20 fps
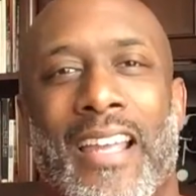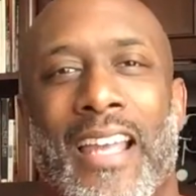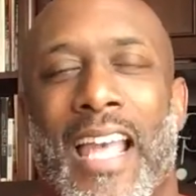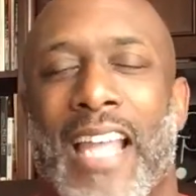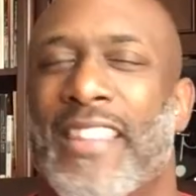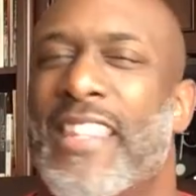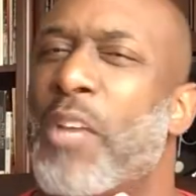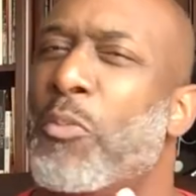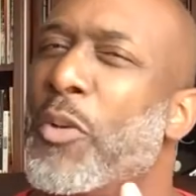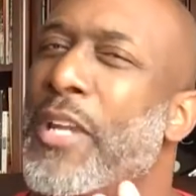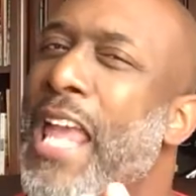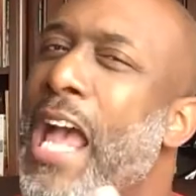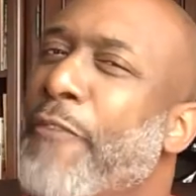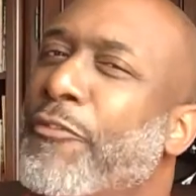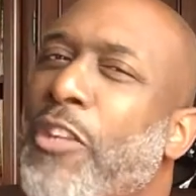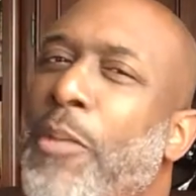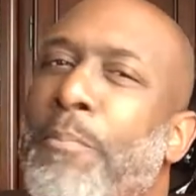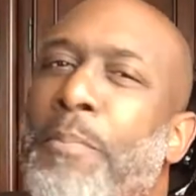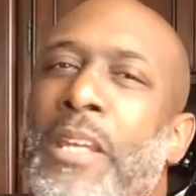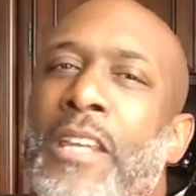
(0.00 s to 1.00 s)
And then we
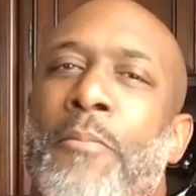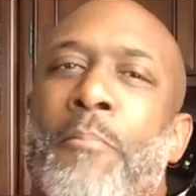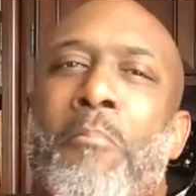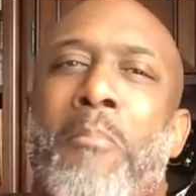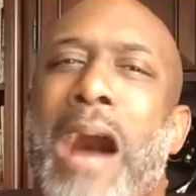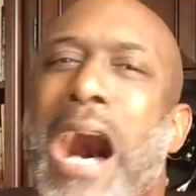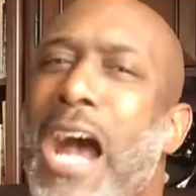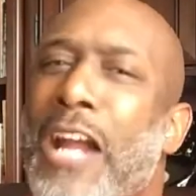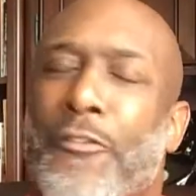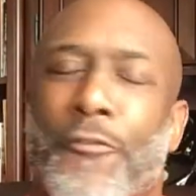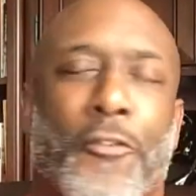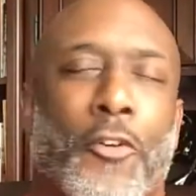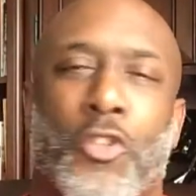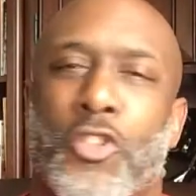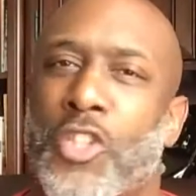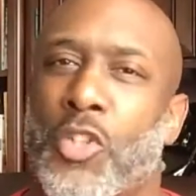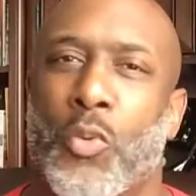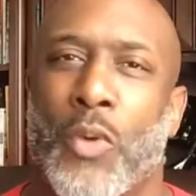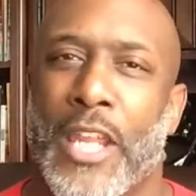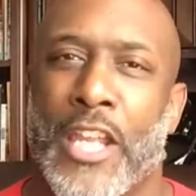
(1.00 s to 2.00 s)
have to be mindful
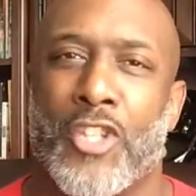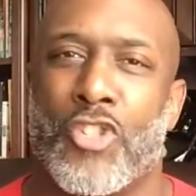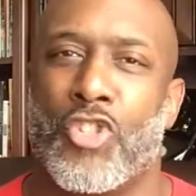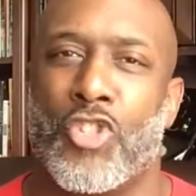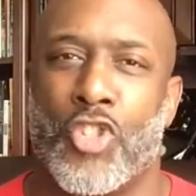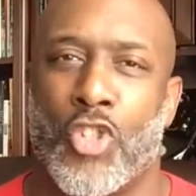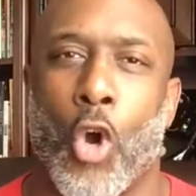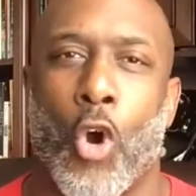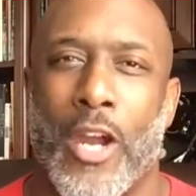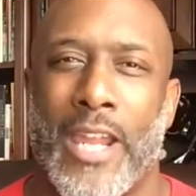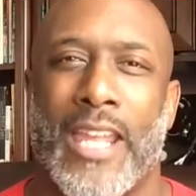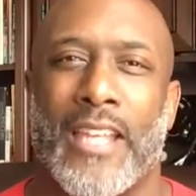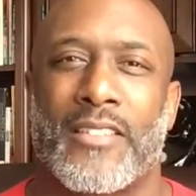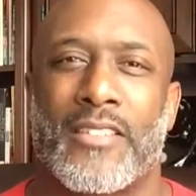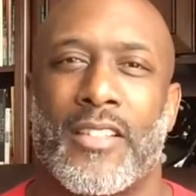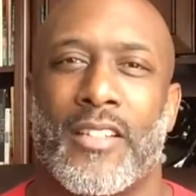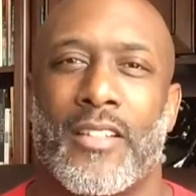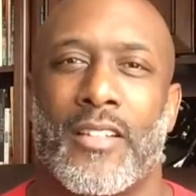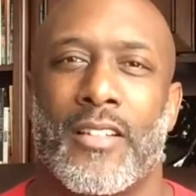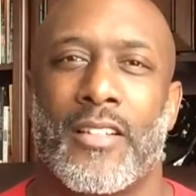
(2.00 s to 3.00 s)
to enjoy
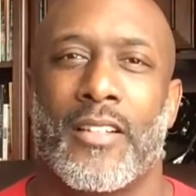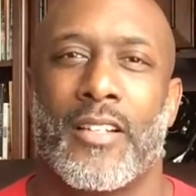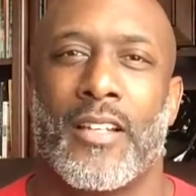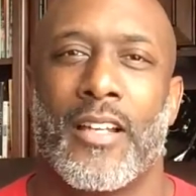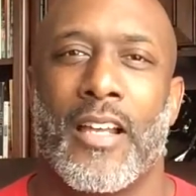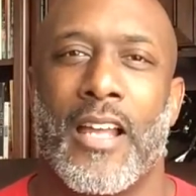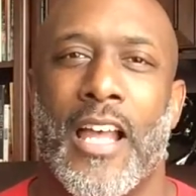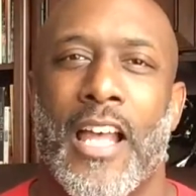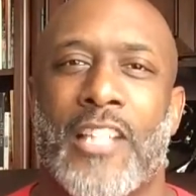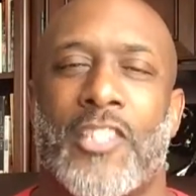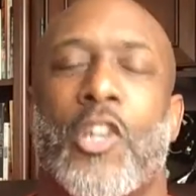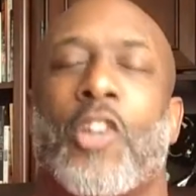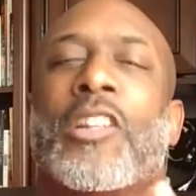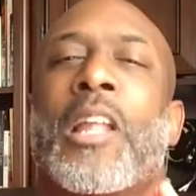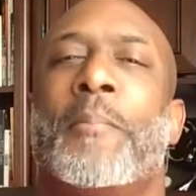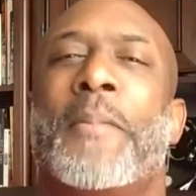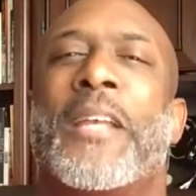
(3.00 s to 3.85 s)
it. So let